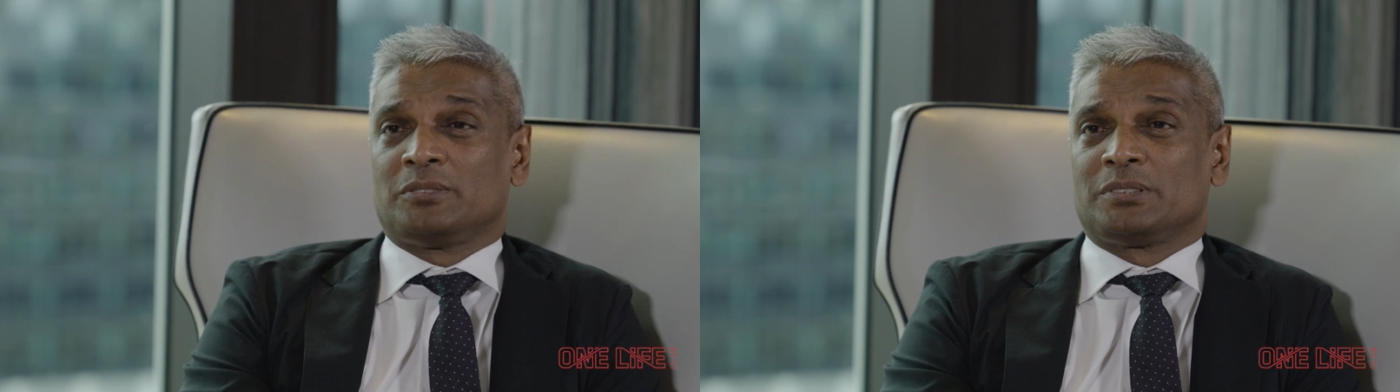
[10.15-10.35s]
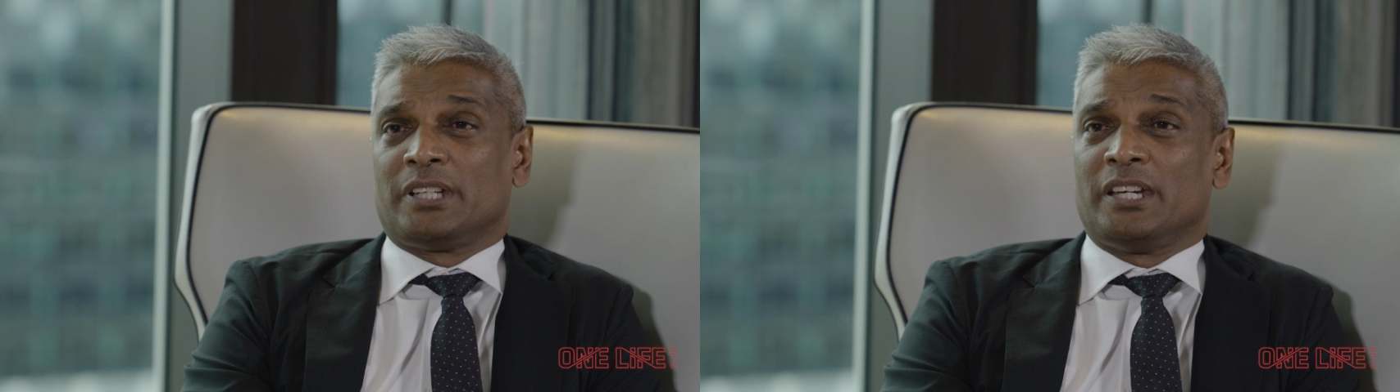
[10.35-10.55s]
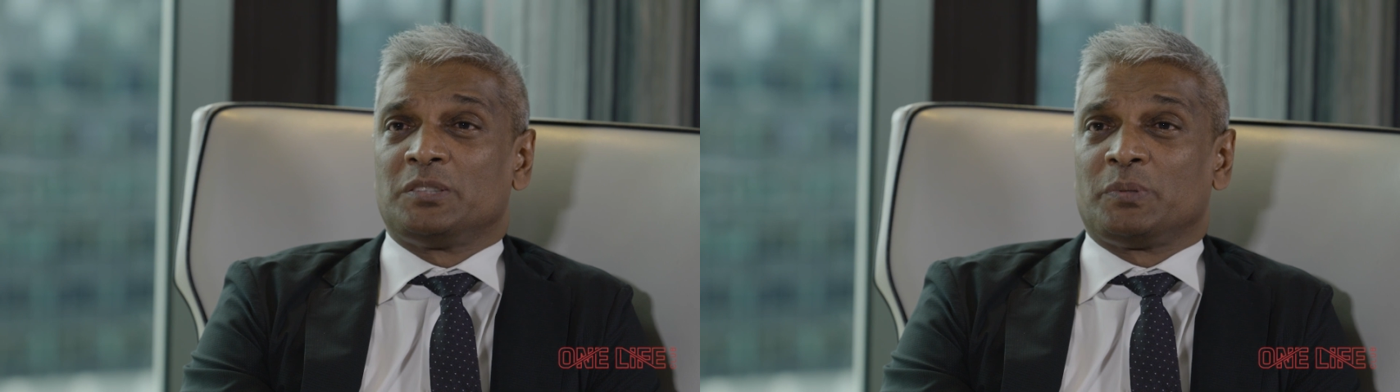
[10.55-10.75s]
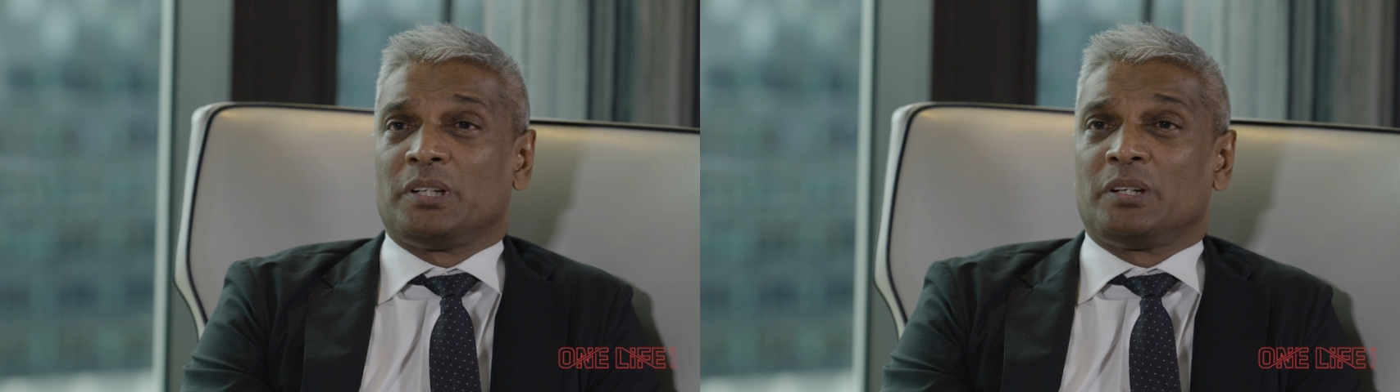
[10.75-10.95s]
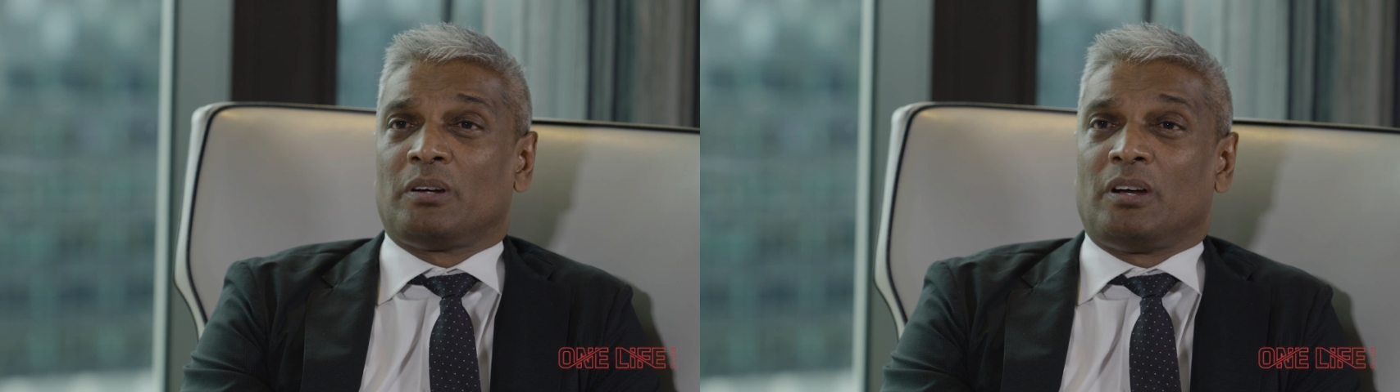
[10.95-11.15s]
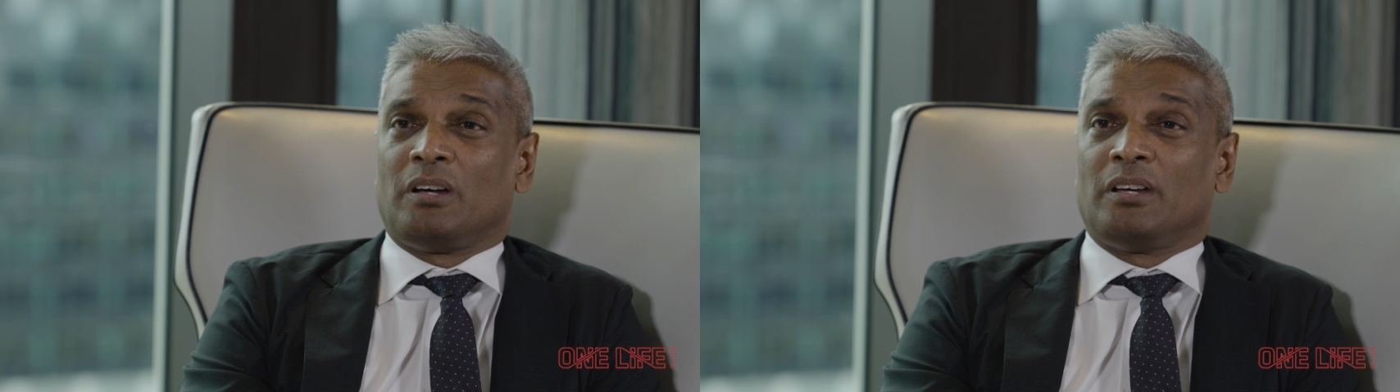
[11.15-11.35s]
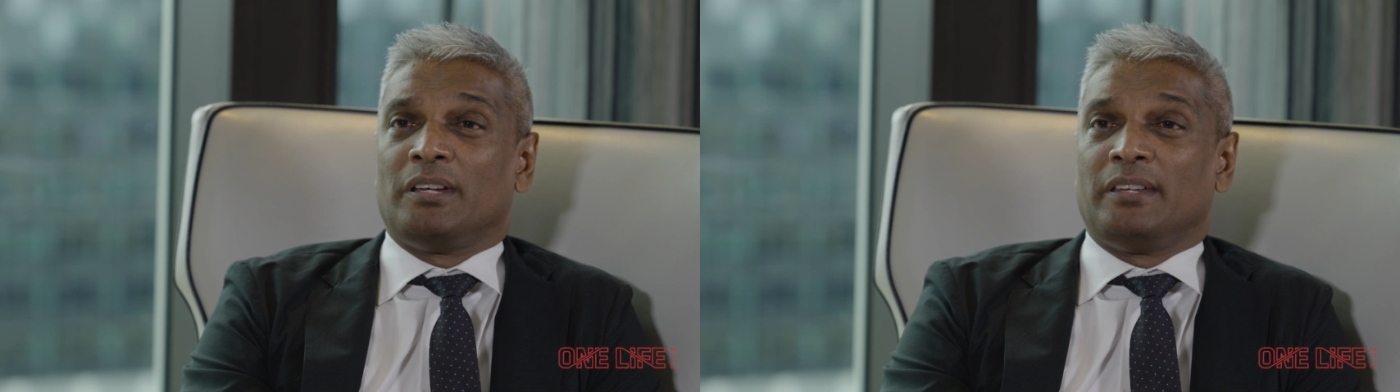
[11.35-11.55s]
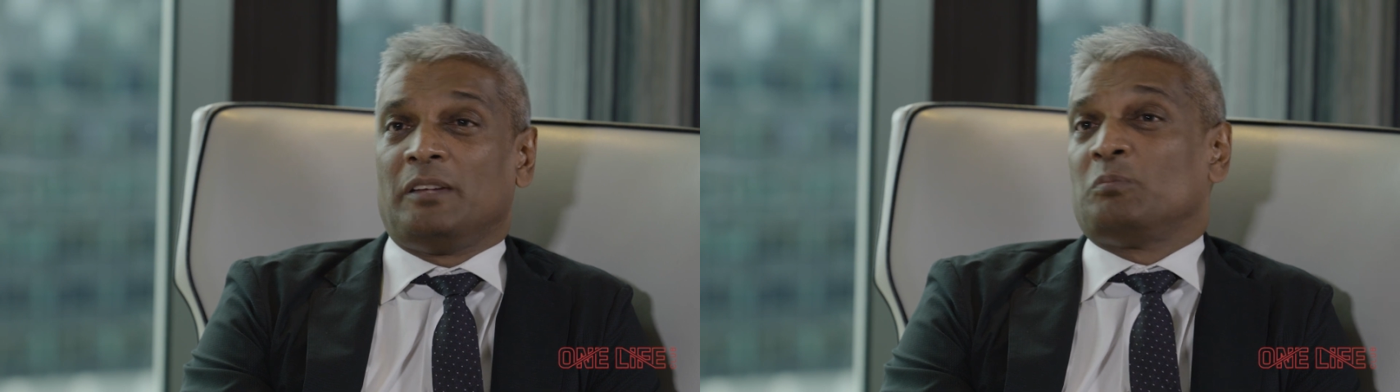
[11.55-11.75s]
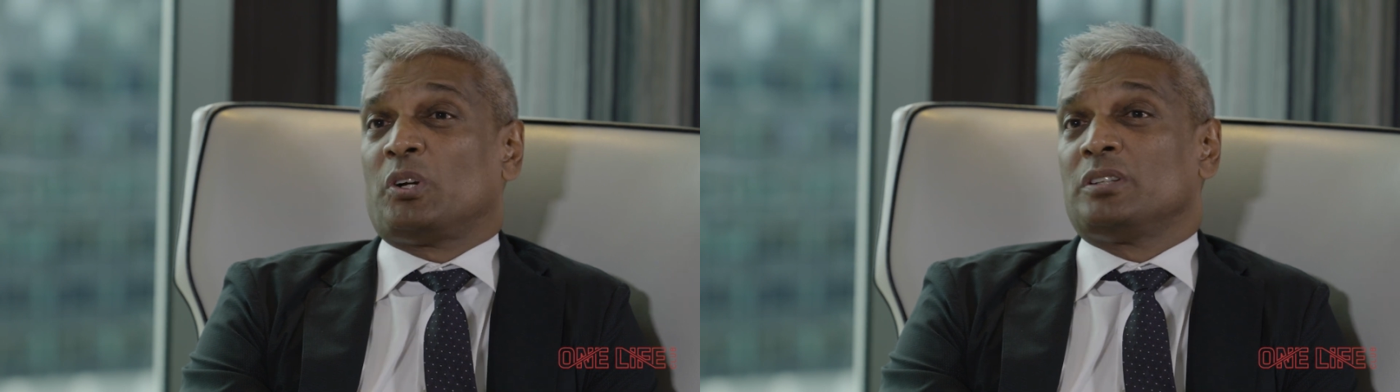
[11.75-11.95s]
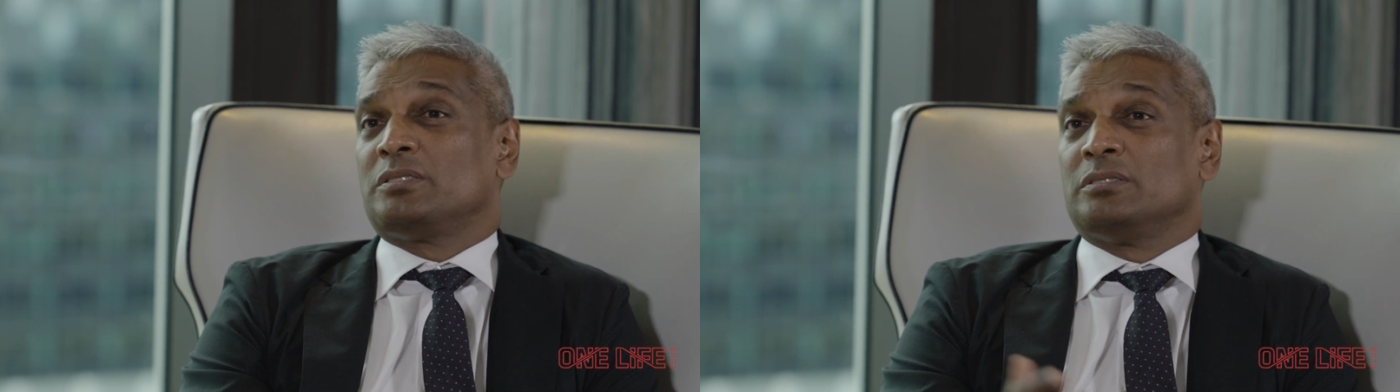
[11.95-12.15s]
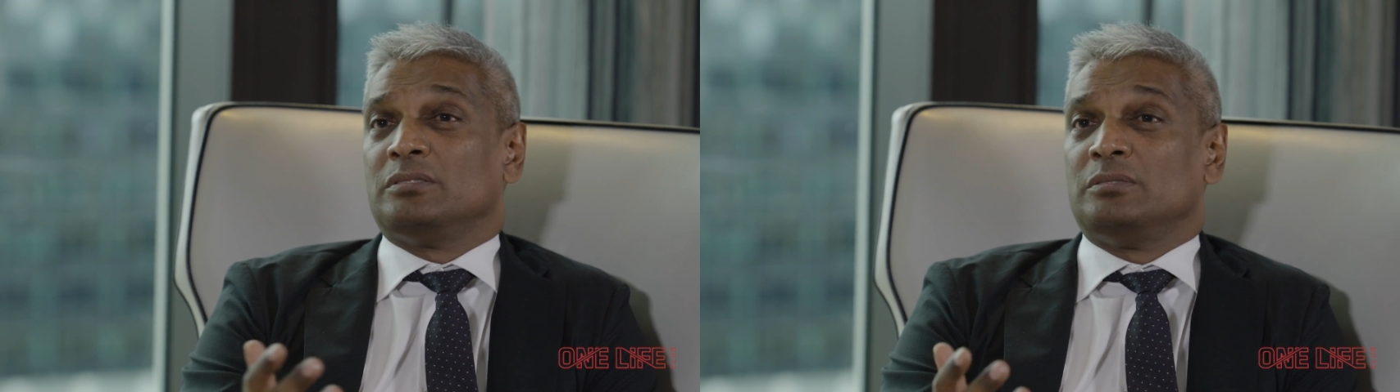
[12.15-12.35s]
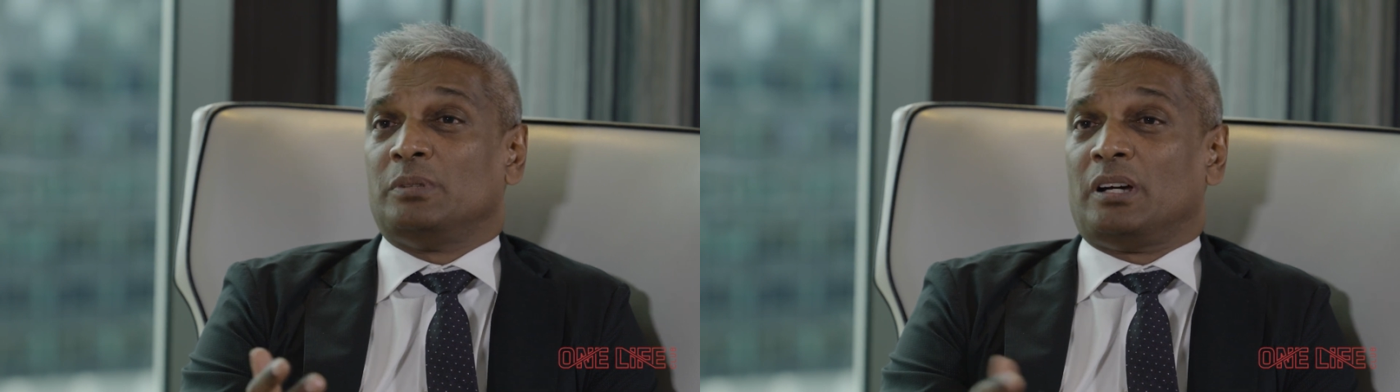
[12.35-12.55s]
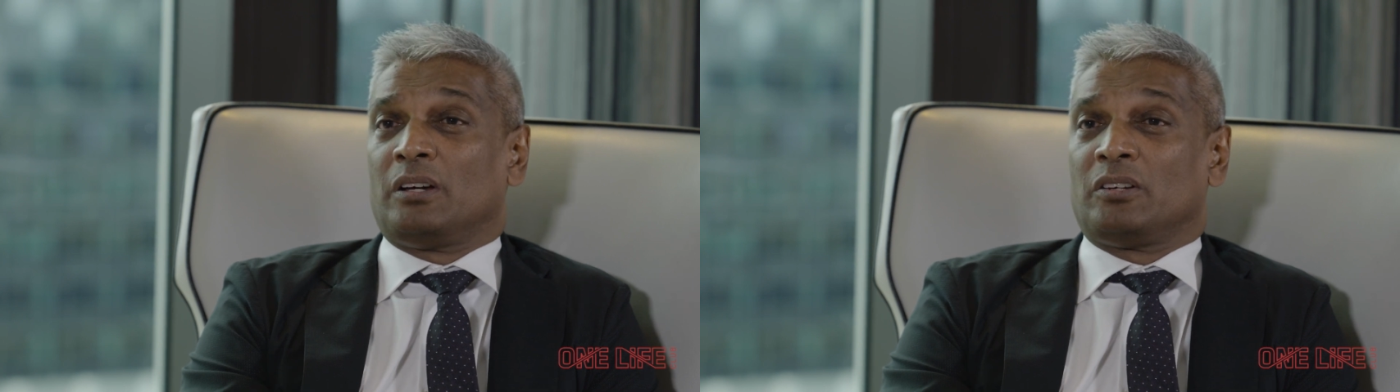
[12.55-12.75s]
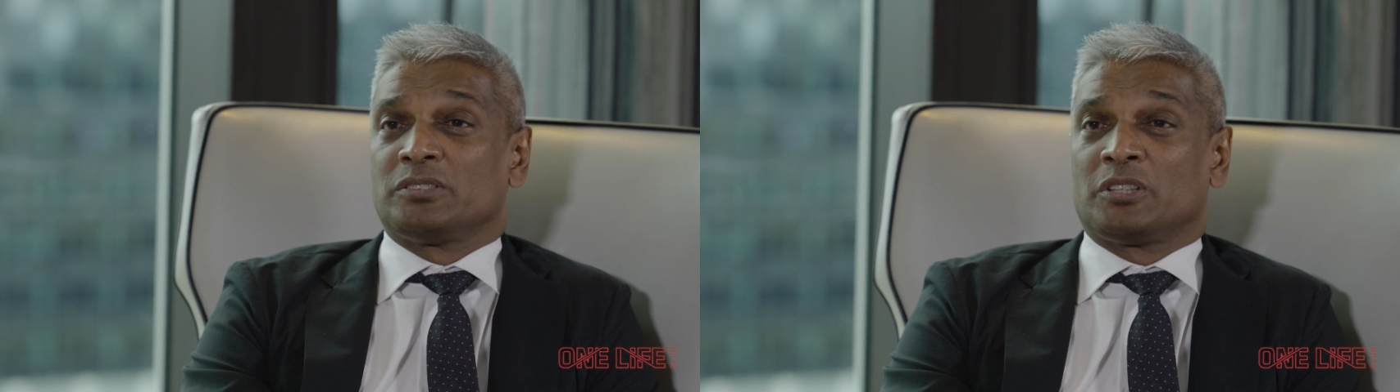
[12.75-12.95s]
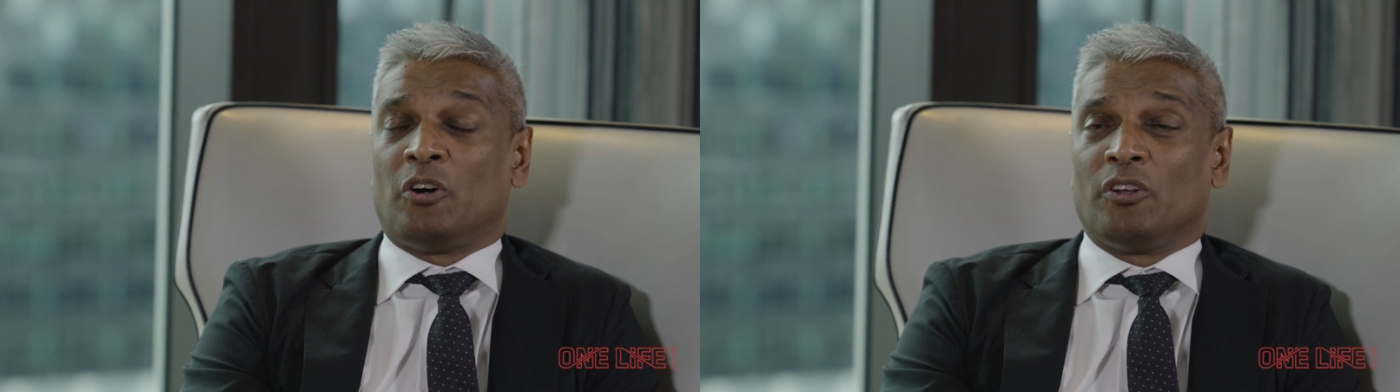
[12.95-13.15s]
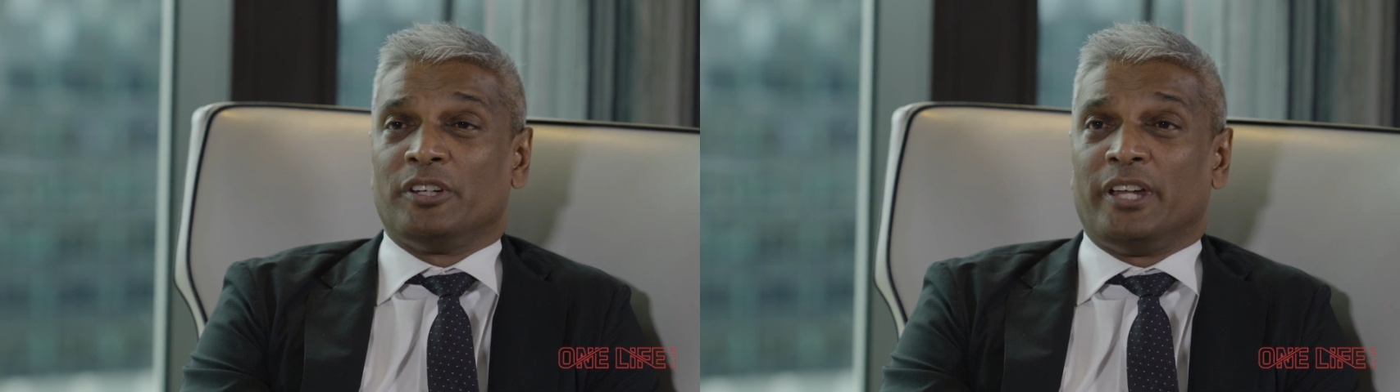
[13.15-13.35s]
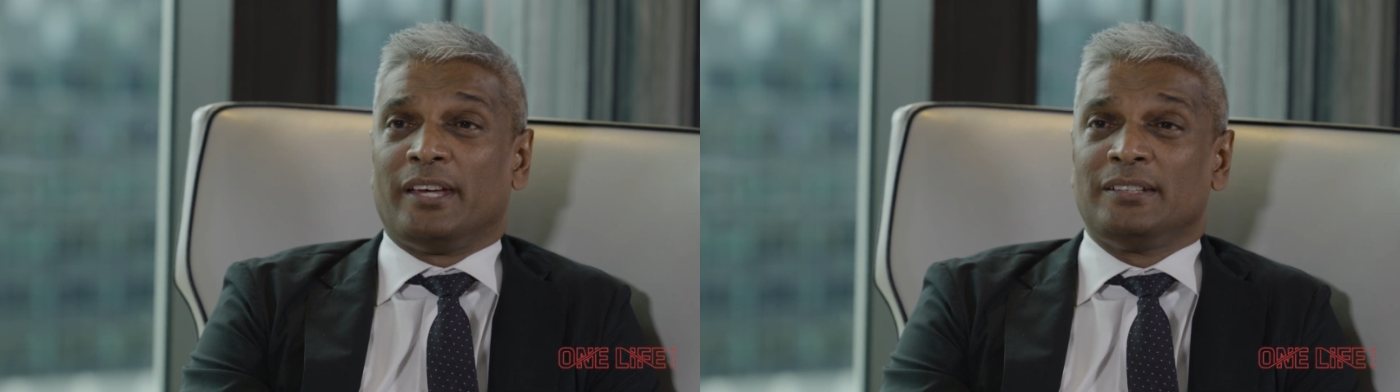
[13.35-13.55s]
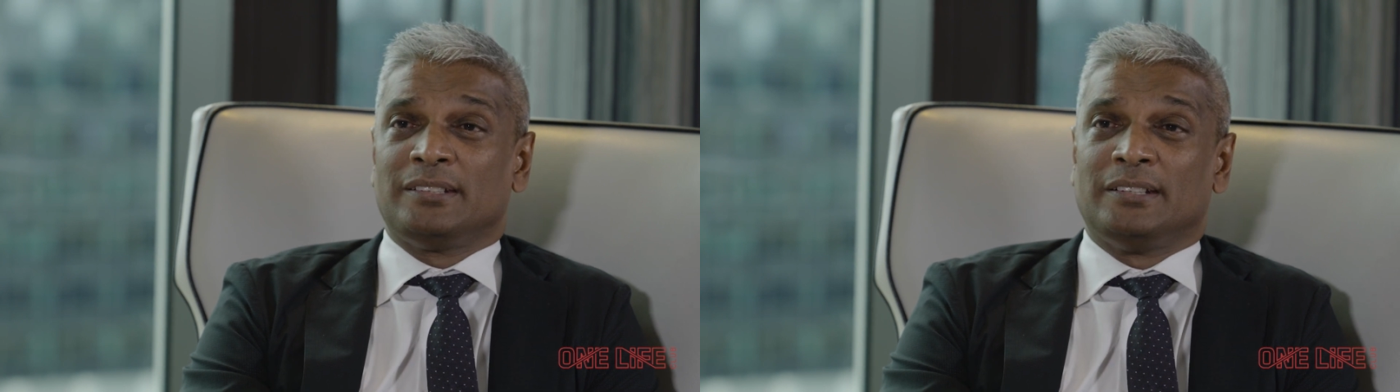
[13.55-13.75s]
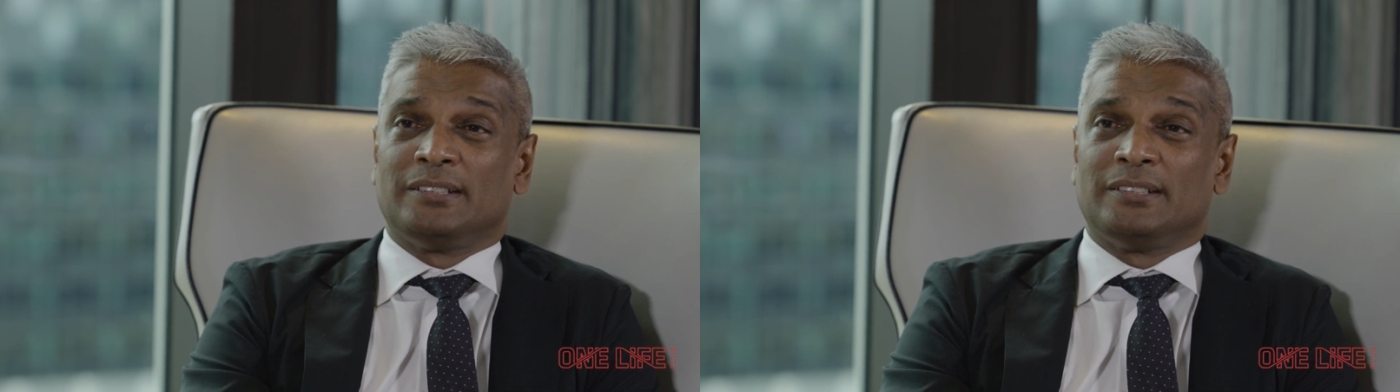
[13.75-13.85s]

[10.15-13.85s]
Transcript: to a stage where I then wanted to, I got seconded out